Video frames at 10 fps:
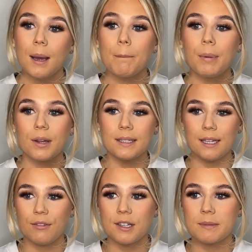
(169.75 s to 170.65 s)
but the
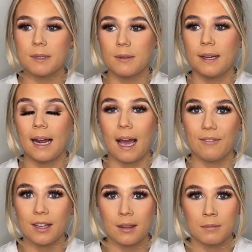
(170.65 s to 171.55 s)
difference between
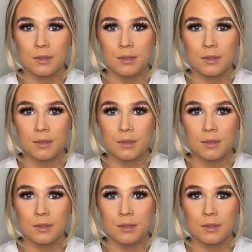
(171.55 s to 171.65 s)
having them